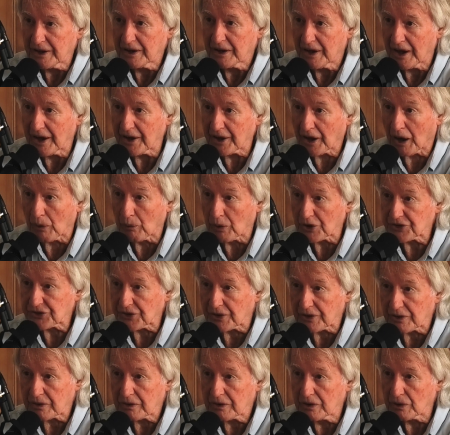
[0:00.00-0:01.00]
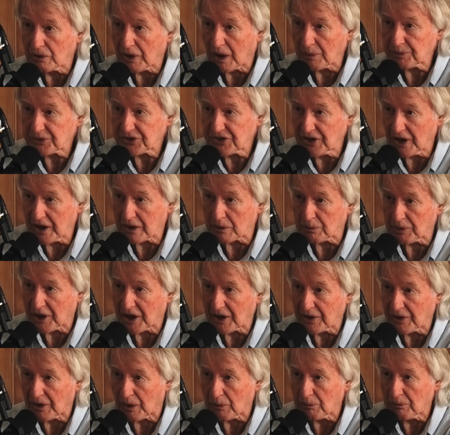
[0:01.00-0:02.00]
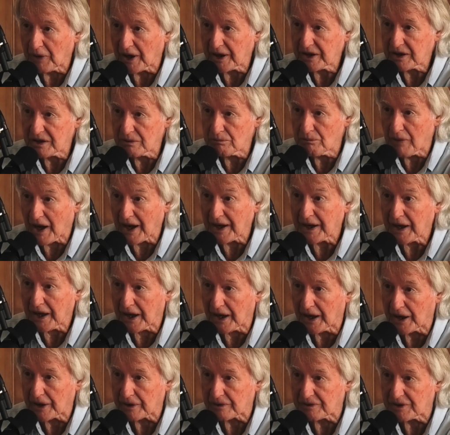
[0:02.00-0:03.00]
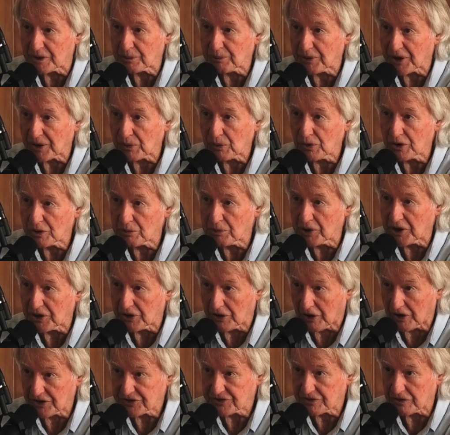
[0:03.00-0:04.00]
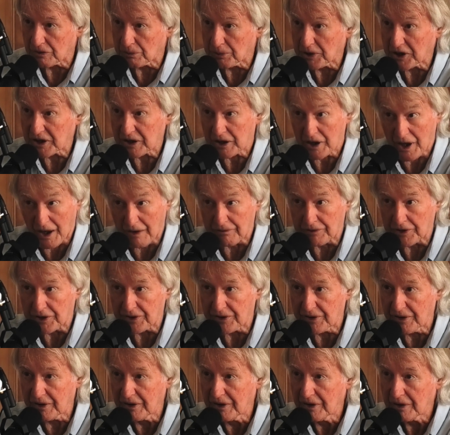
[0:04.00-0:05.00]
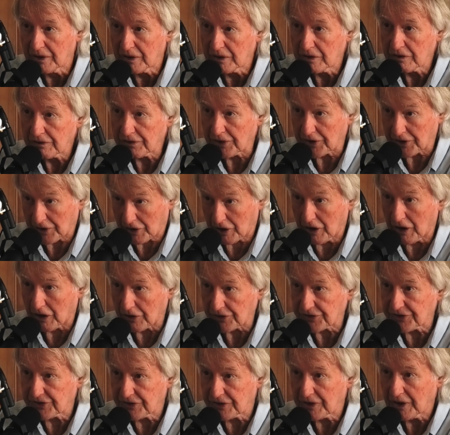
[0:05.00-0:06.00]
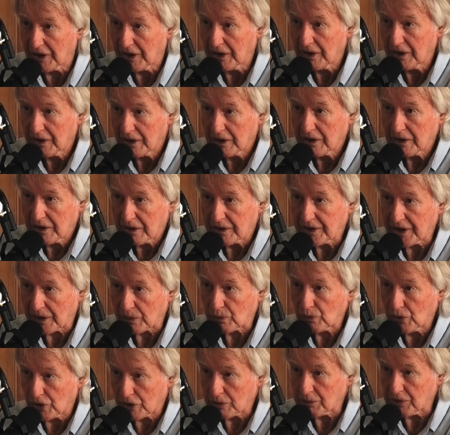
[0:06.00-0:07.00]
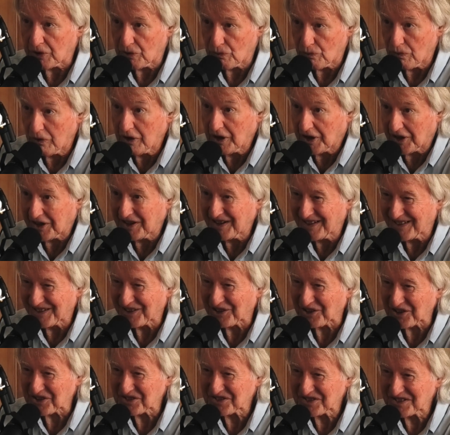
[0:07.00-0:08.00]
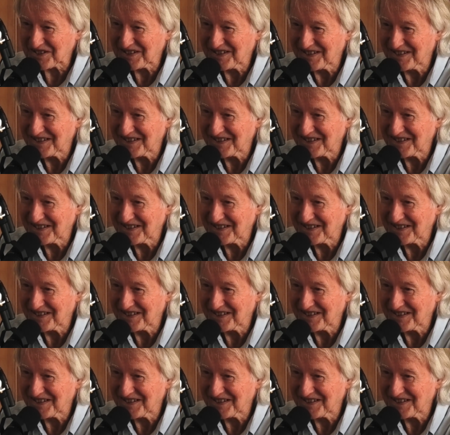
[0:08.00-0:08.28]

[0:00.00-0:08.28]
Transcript: Mm-hmm. And I wasn't too upset about not making money out of it, but it would have been mm-hmm. nice to have been covered mm-hmm. for the mm-hmm. costs. Yeah, that would have been really nice.